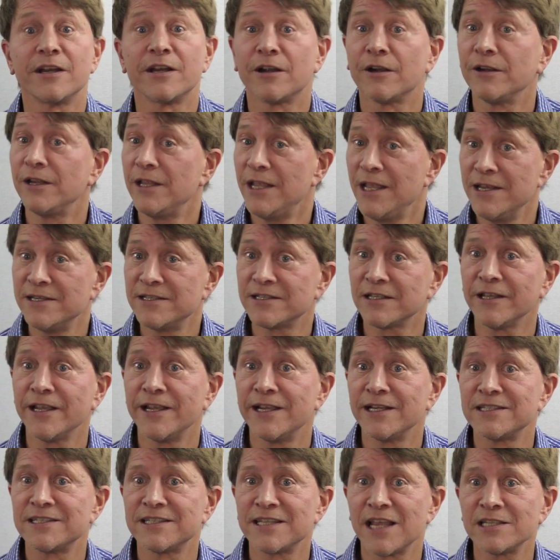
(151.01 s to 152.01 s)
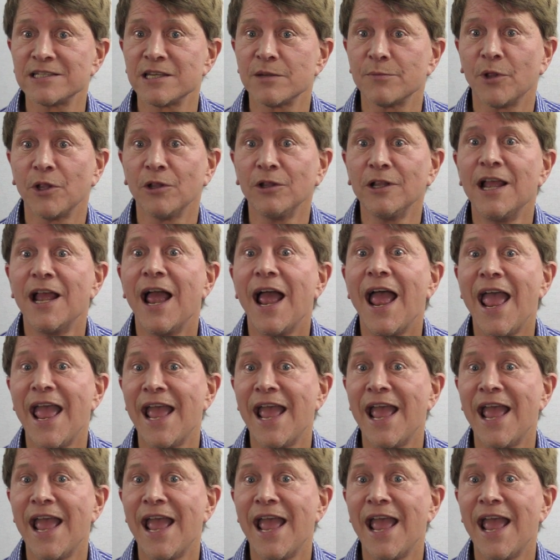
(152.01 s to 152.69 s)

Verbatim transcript: that are easily accessible